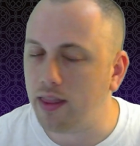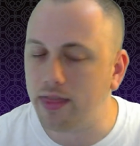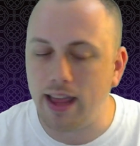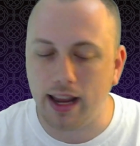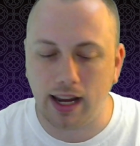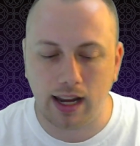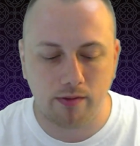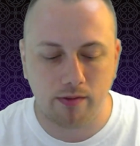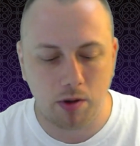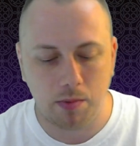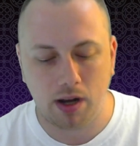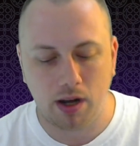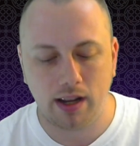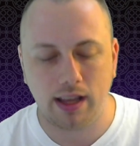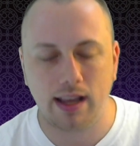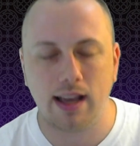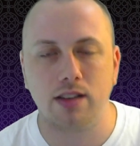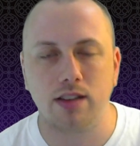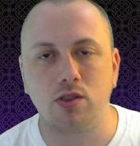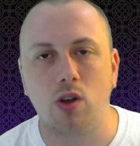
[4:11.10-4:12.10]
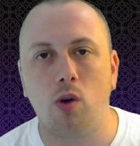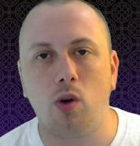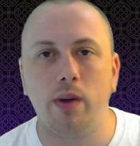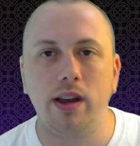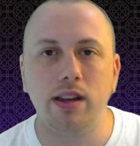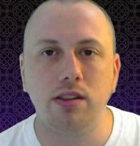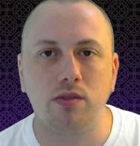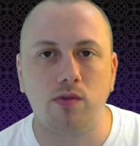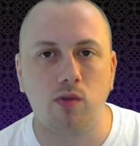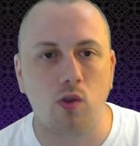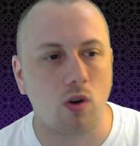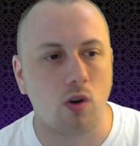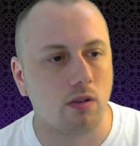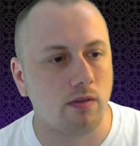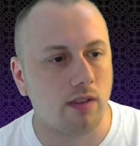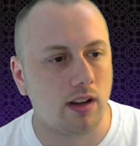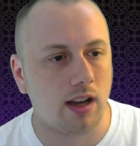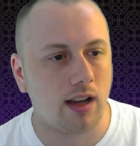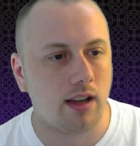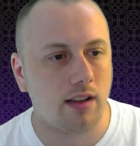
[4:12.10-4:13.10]
thank everybody, as always,
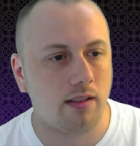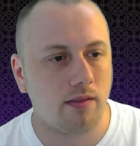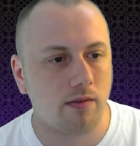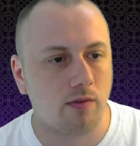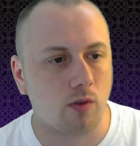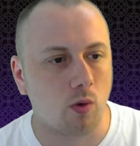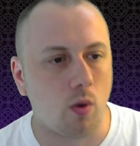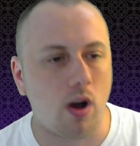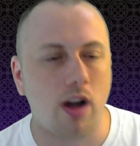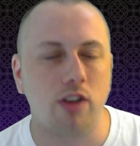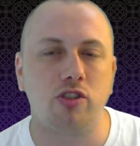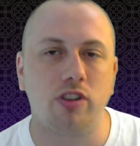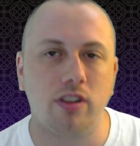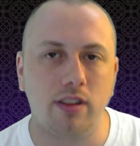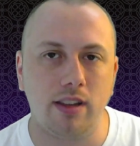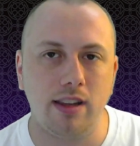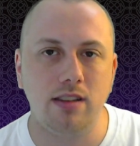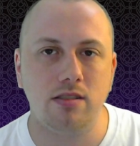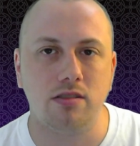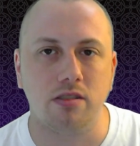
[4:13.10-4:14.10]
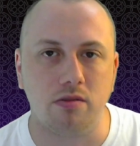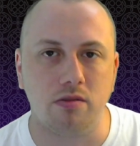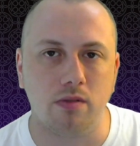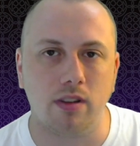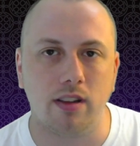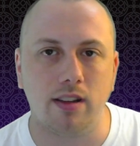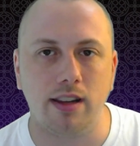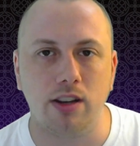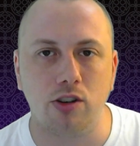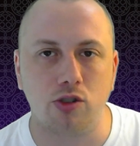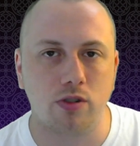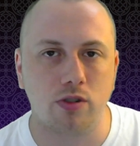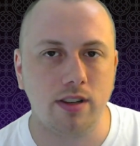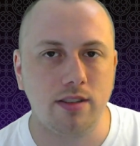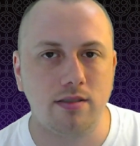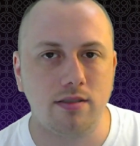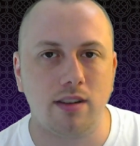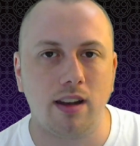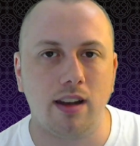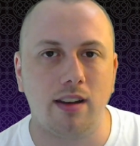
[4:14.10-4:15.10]
for watching these and the interest,